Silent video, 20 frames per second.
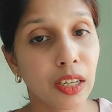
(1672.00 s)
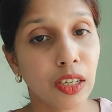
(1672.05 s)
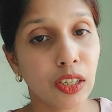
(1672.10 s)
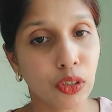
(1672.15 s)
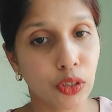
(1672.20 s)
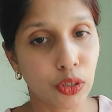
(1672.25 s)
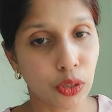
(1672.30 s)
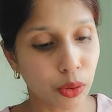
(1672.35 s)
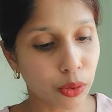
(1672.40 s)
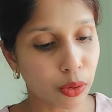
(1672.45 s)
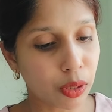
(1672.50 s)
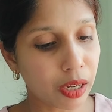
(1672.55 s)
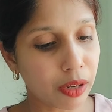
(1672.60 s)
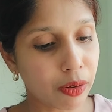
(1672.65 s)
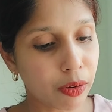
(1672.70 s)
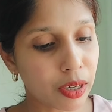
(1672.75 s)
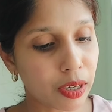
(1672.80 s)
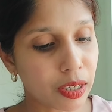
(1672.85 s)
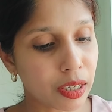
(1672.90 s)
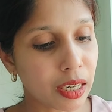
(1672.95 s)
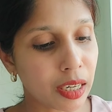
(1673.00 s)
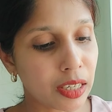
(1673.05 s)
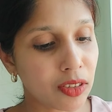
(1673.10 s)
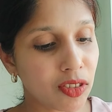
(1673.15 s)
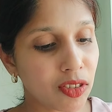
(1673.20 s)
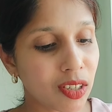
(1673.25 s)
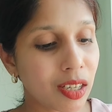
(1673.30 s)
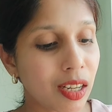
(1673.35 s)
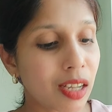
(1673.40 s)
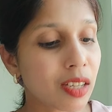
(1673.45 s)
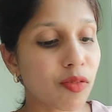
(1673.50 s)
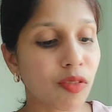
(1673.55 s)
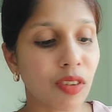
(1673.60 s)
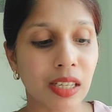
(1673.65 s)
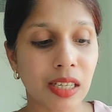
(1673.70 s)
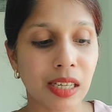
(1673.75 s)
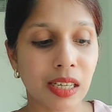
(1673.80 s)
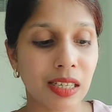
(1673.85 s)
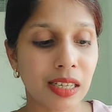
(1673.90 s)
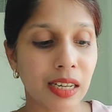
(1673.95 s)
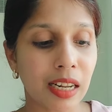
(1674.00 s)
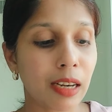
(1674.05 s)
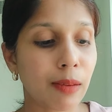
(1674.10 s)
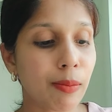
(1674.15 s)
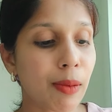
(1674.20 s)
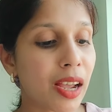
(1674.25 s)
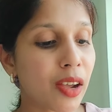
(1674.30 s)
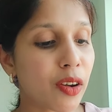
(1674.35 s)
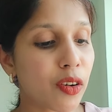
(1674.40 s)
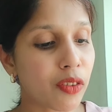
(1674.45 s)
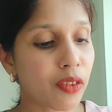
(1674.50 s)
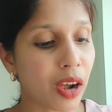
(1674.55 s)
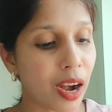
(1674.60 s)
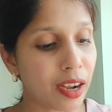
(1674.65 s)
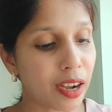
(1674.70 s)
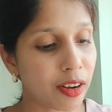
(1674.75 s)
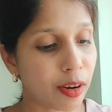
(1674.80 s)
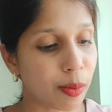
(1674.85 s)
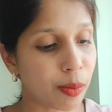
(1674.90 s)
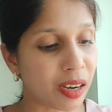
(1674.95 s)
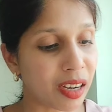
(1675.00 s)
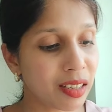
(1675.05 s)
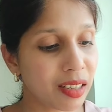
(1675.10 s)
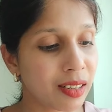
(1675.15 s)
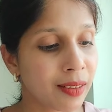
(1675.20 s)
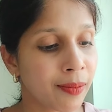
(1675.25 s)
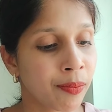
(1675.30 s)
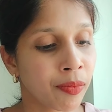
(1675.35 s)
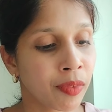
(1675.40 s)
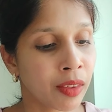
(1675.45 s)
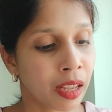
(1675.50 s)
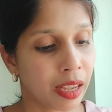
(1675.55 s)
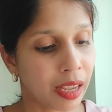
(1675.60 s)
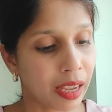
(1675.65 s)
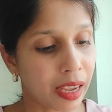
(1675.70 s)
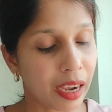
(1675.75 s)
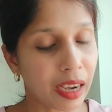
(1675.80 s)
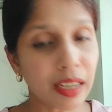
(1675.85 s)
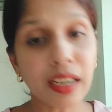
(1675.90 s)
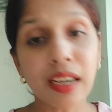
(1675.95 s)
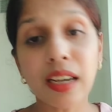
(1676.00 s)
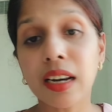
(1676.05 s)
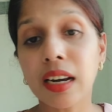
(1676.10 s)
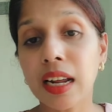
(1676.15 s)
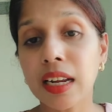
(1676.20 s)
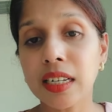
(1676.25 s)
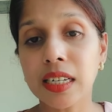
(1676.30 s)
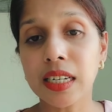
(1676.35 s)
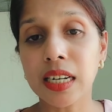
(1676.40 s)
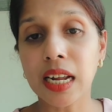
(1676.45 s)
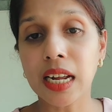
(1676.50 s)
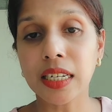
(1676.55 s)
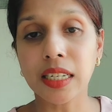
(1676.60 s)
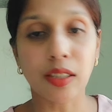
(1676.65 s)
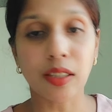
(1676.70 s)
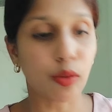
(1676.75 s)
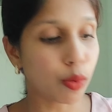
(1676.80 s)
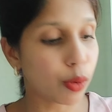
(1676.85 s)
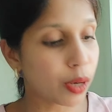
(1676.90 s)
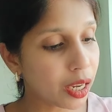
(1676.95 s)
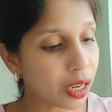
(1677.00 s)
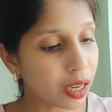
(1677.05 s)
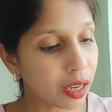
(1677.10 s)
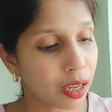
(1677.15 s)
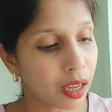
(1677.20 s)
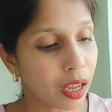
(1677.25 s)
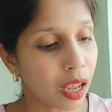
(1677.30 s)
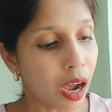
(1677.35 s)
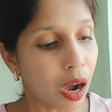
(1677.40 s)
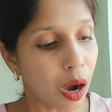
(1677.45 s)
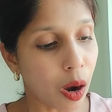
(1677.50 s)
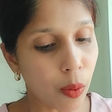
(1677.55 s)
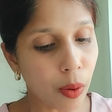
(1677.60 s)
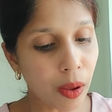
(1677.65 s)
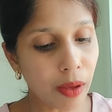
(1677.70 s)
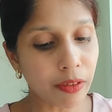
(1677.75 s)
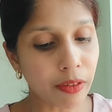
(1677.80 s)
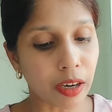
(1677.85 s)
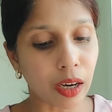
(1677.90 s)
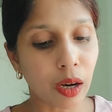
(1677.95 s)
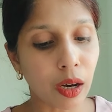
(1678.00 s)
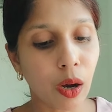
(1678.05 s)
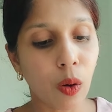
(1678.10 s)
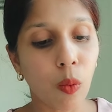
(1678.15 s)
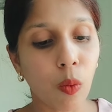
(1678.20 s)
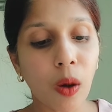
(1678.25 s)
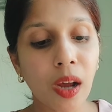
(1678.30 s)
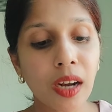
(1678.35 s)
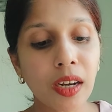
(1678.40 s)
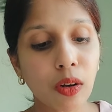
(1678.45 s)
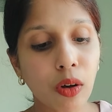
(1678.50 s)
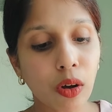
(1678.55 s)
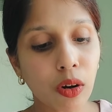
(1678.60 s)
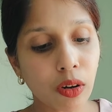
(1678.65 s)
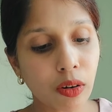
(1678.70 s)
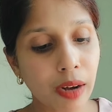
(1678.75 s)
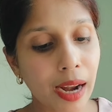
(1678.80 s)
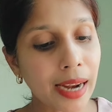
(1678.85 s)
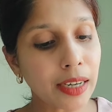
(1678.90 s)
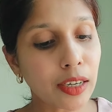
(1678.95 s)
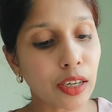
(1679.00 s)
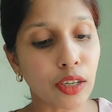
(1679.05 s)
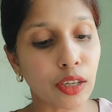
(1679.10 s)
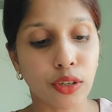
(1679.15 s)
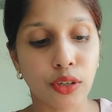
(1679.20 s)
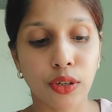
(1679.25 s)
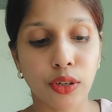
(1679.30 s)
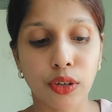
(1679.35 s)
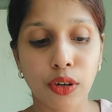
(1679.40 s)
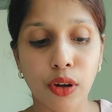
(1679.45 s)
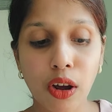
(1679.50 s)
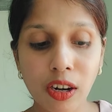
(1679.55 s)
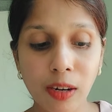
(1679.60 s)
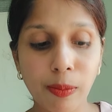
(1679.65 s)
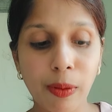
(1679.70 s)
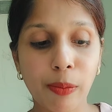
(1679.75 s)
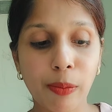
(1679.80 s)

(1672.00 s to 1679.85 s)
Jyoti Krishna Engineers versus State Bank of Hyderabad, AIR 1993. However, one contractor should not be